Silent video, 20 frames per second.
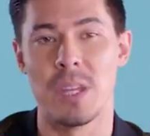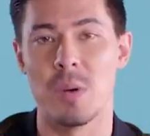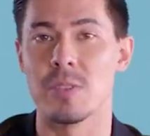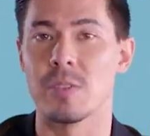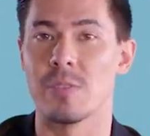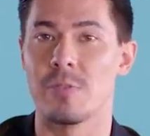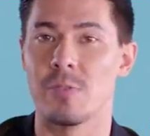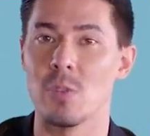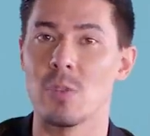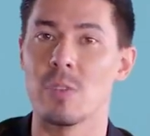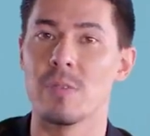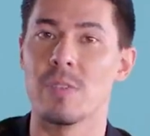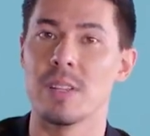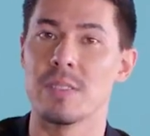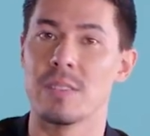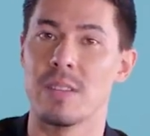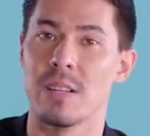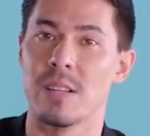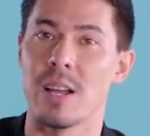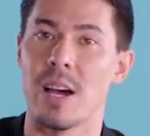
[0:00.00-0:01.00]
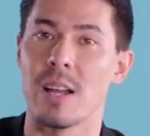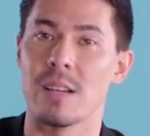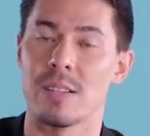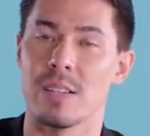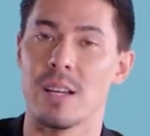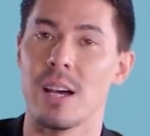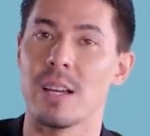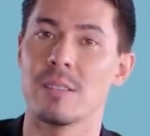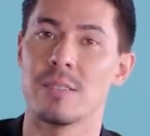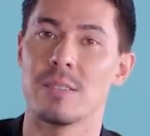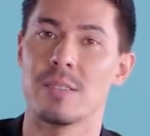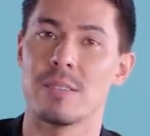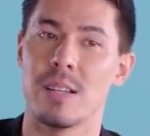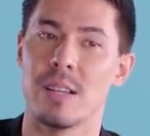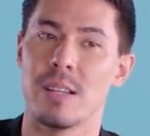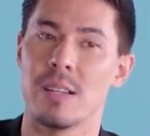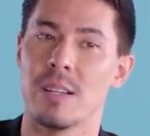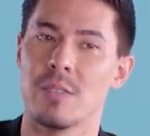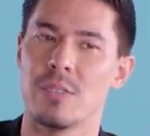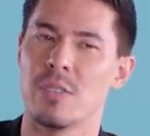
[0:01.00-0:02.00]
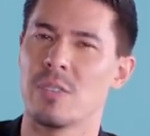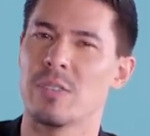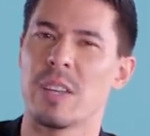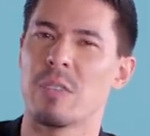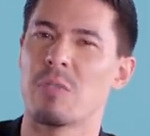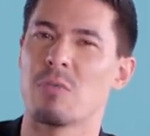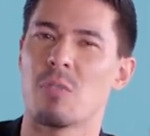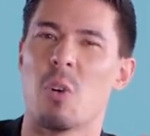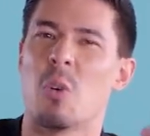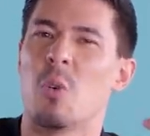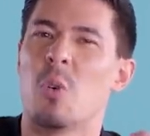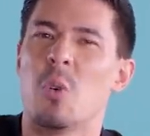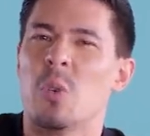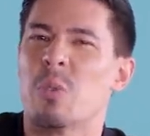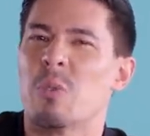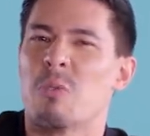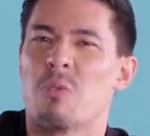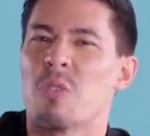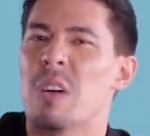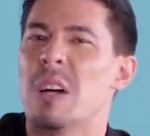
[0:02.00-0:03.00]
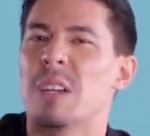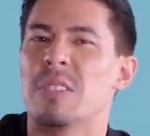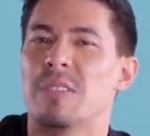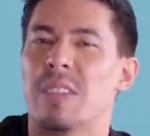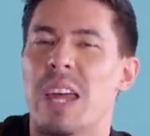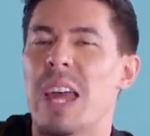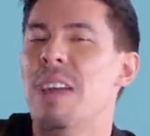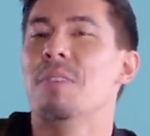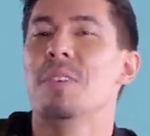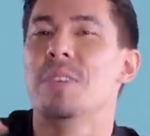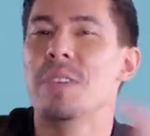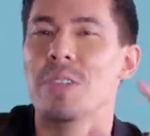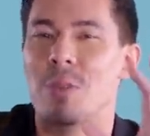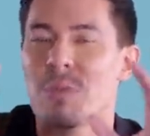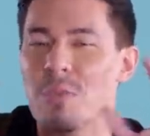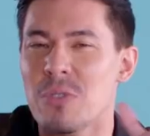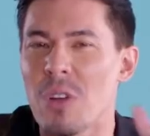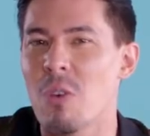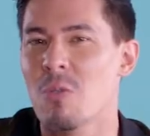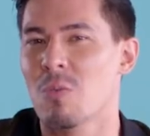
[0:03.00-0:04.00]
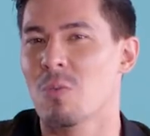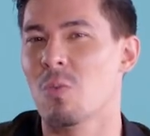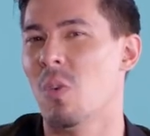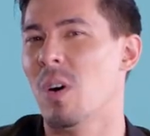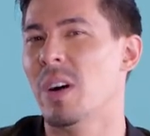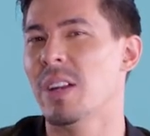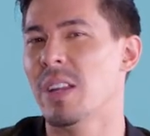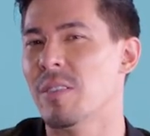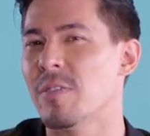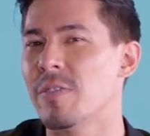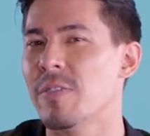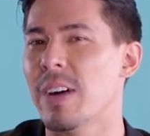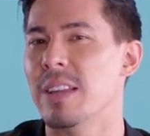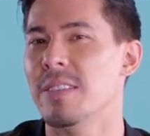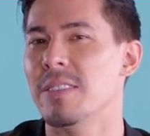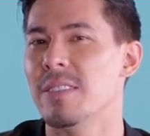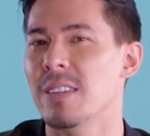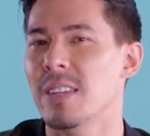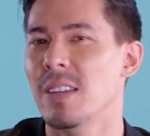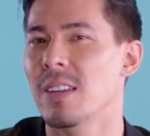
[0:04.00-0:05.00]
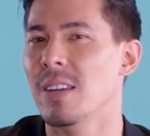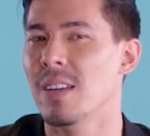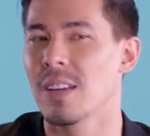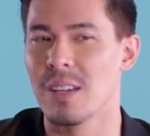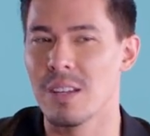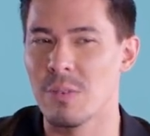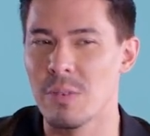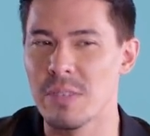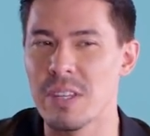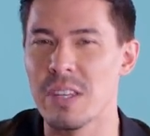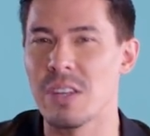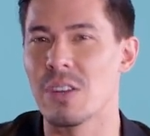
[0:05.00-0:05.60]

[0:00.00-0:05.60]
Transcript: There was a few of us that got cuts, and there's just like old rust. Everything you don't want in a fight scene was